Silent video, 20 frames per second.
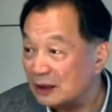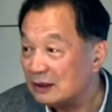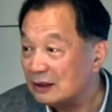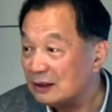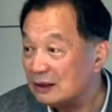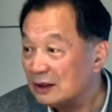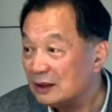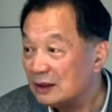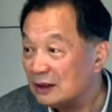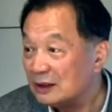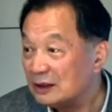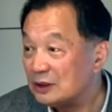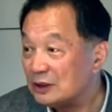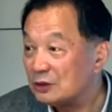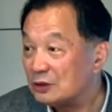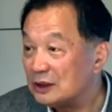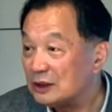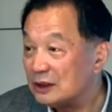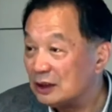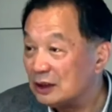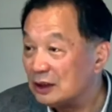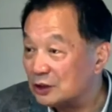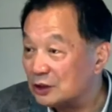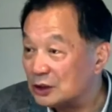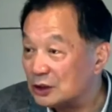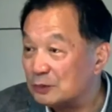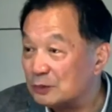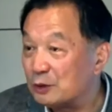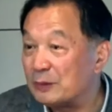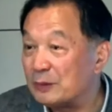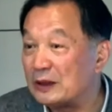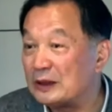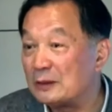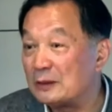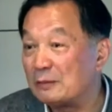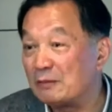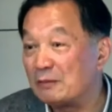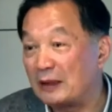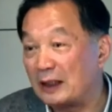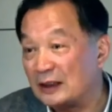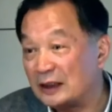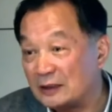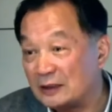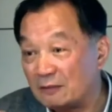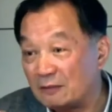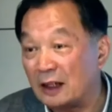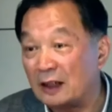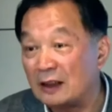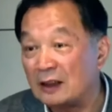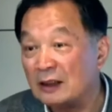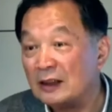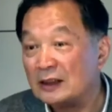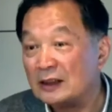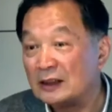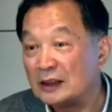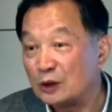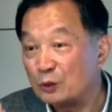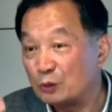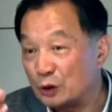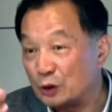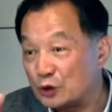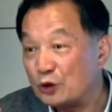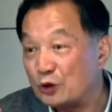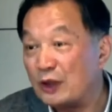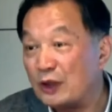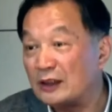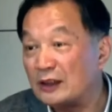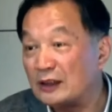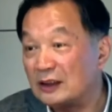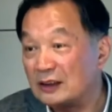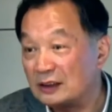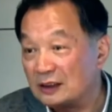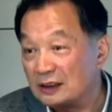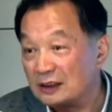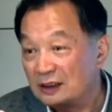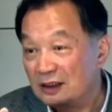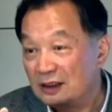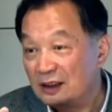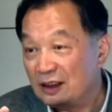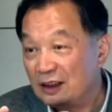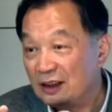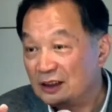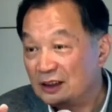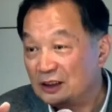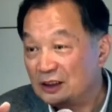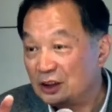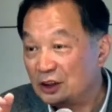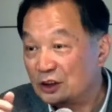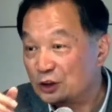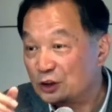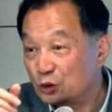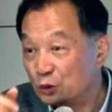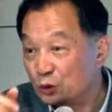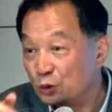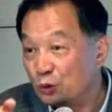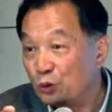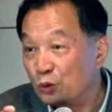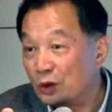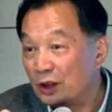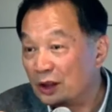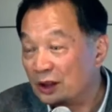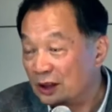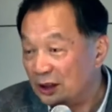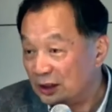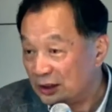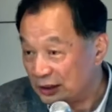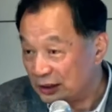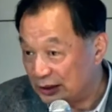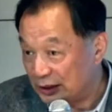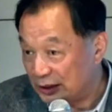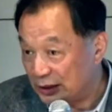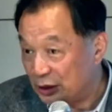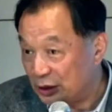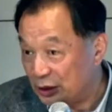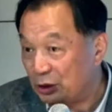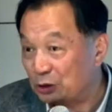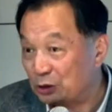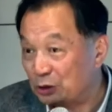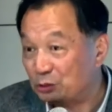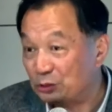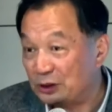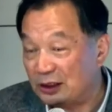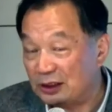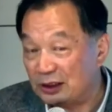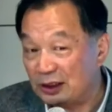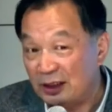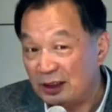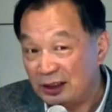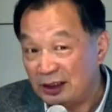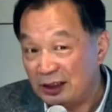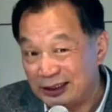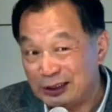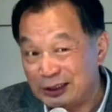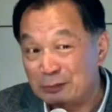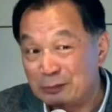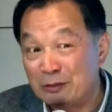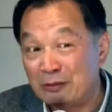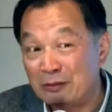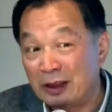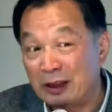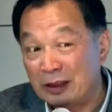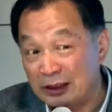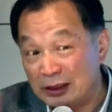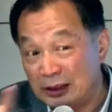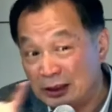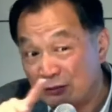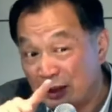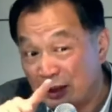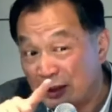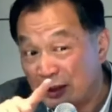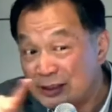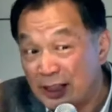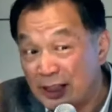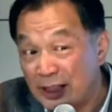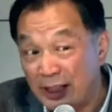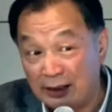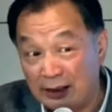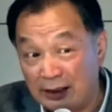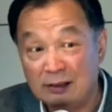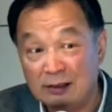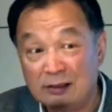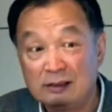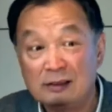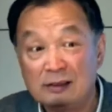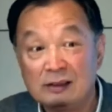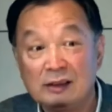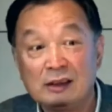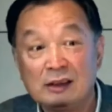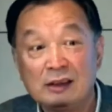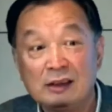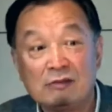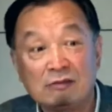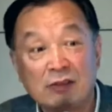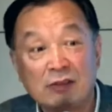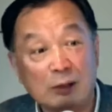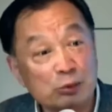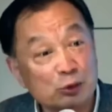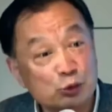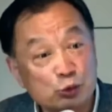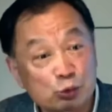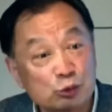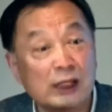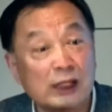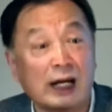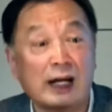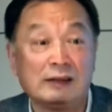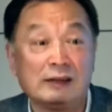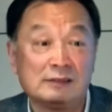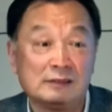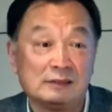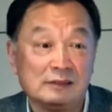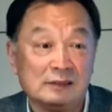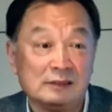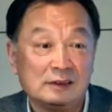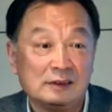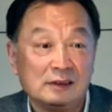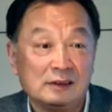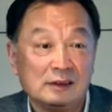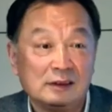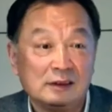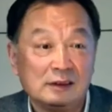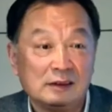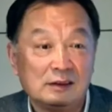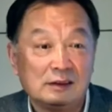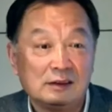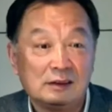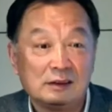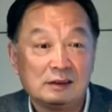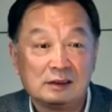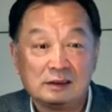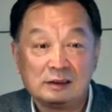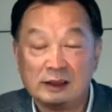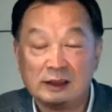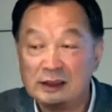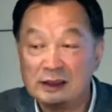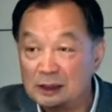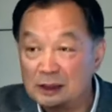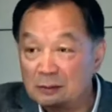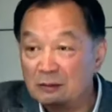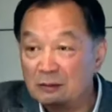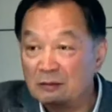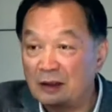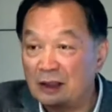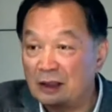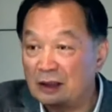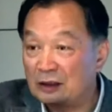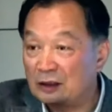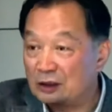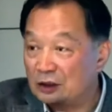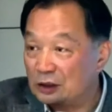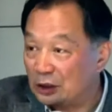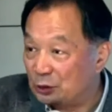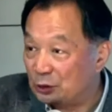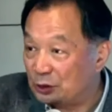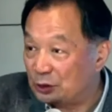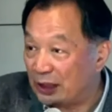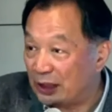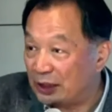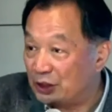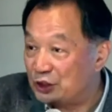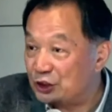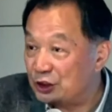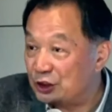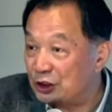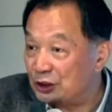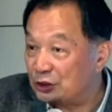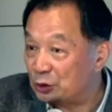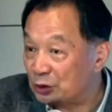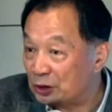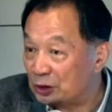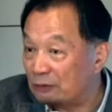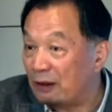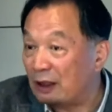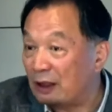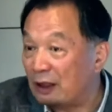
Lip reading: This is why the US hate Venezuela so much, because ex-president Hugo Chavez took back 70% of the oil sovereignty that was controlled by Western oligarchy.